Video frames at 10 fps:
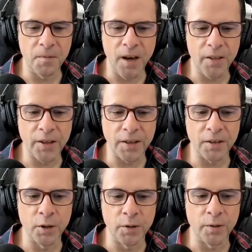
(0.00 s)

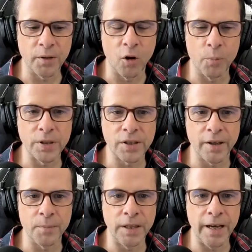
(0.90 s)
nothing can
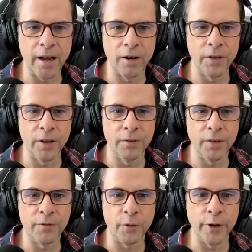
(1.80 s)
compensate me now for the
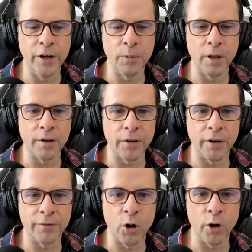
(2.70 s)
freedom
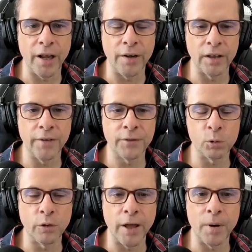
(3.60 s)
that I've got having left
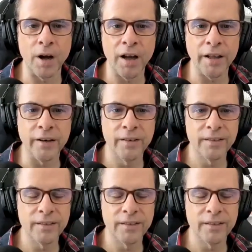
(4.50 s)
all of that behind.